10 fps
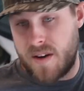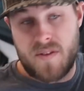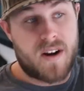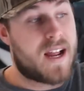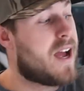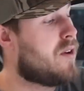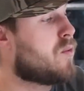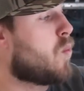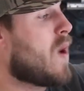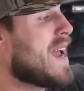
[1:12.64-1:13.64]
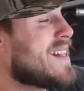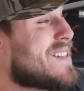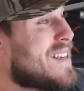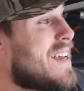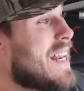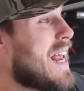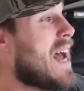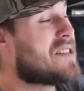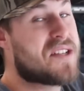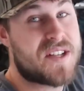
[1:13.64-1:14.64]
if you're a guy who wades in and
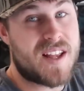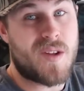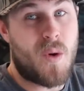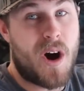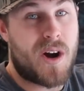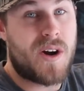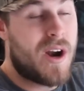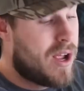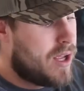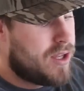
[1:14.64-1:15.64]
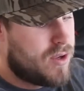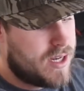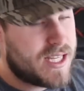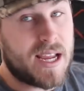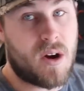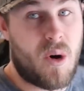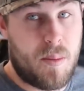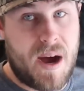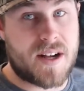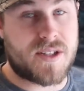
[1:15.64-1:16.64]
has to sit in the water. You can take a whole
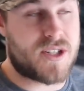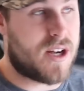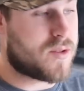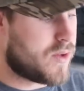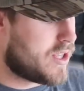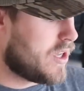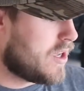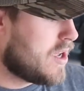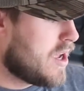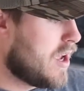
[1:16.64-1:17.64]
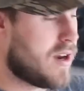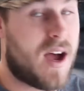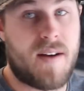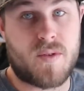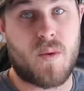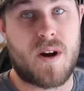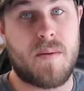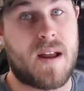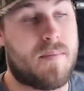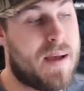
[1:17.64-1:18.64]
box of shells with you and not have to worry
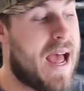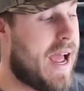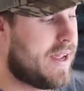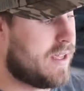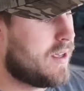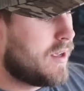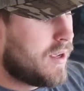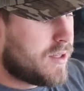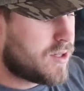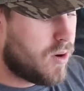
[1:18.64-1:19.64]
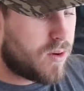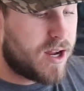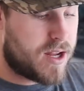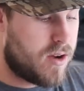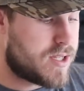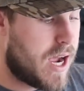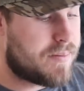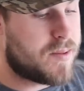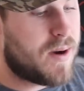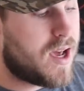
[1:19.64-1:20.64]
about a bag. So we're gonna go
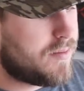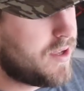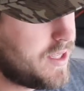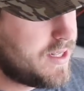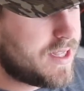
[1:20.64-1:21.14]
top to bottom on these